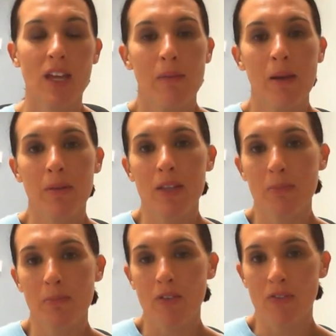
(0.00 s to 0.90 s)
They might be the
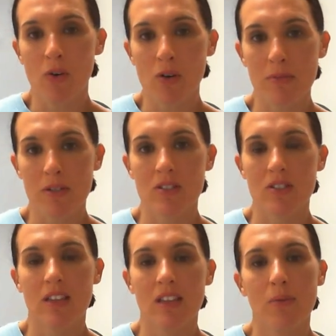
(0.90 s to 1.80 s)

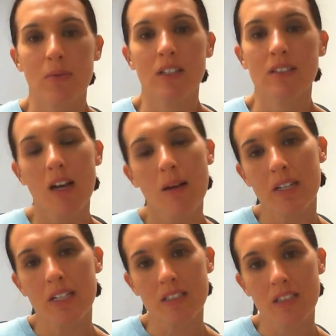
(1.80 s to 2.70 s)
performers, and that really
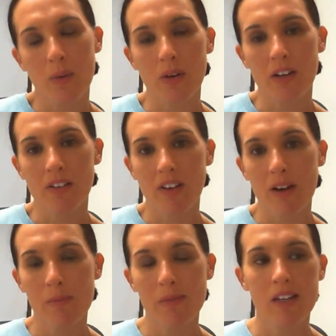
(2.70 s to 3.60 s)
dominates that work
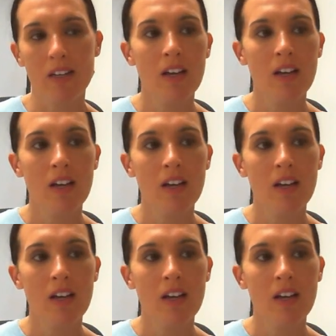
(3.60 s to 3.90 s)
environment.